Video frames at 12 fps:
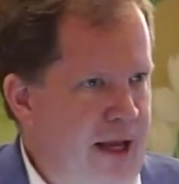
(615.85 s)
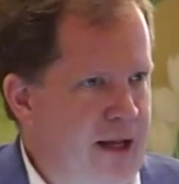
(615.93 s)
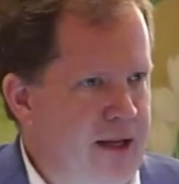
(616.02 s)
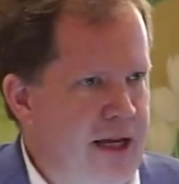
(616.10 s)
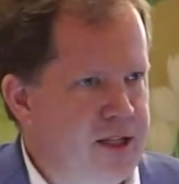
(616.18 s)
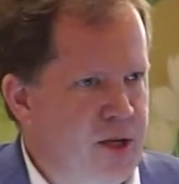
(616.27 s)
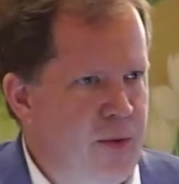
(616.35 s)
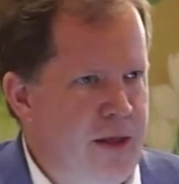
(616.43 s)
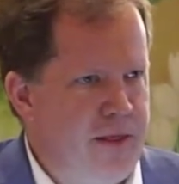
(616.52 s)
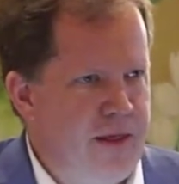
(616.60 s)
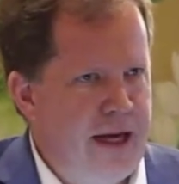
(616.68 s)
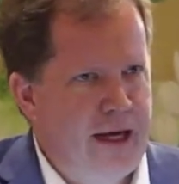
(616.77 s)
And so we
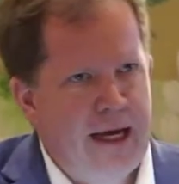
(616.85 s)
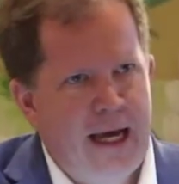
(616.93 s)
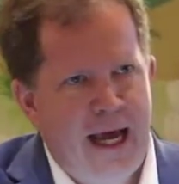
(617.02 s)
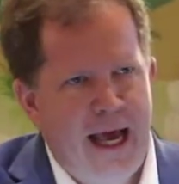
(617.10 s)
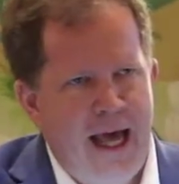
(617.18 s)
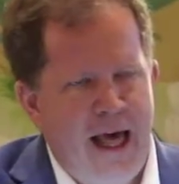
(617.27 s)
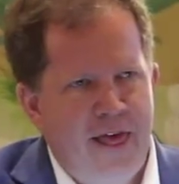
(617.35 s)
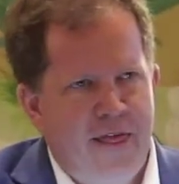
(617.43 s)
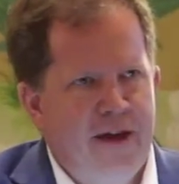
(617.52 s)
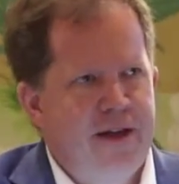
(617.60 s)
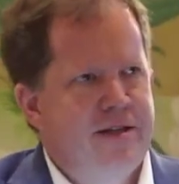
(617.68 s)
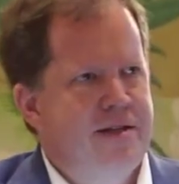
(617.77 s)
think
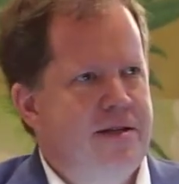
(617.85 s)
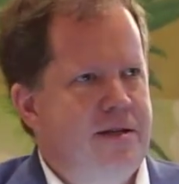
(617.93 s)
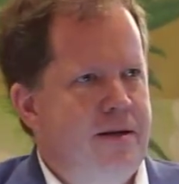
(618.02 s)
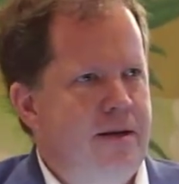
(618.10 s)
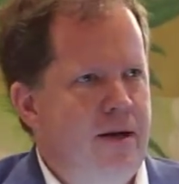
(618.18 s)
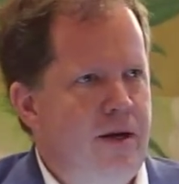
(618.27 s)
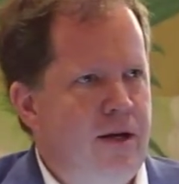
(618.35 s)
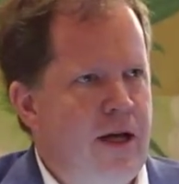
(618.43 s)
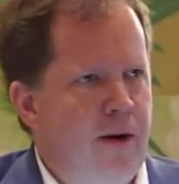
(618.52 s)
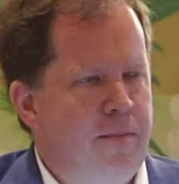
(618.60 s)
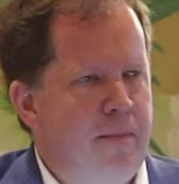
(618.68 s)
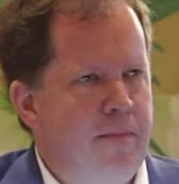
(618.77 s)
this,
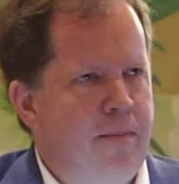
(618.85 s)
I'm